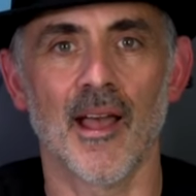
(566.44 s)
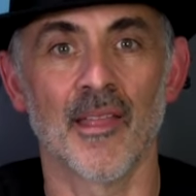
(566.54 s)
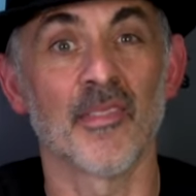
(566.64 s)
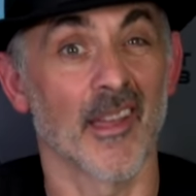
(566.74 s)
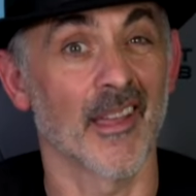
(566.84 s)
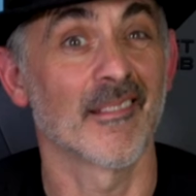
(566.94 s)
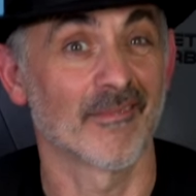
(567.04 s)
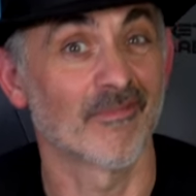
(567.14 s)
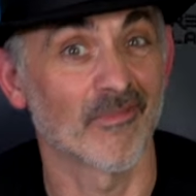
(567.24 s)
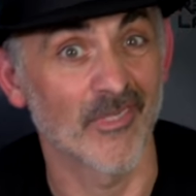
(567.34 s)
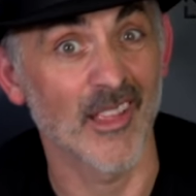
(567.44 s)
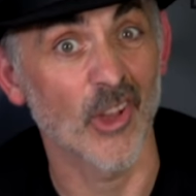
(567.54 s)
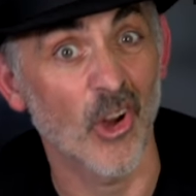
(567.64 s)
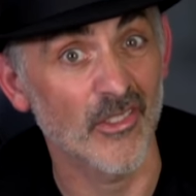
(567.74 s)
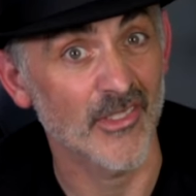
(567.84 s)
and they're, they're
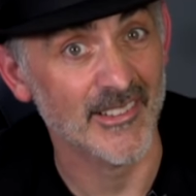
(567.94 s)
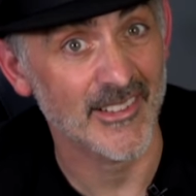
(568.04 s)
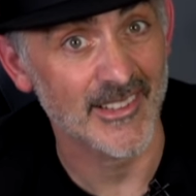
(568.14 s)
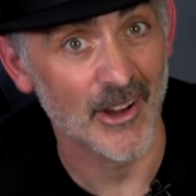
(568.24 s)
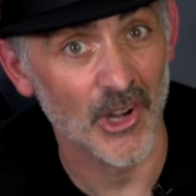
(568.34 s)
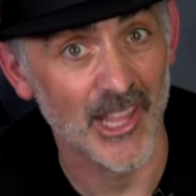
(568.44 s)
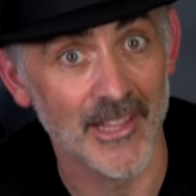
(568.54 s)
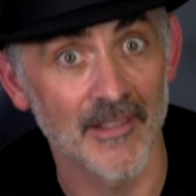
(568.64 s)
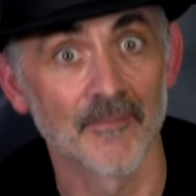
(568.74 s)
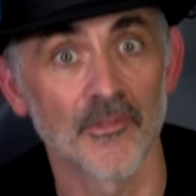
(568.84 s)
not necessarily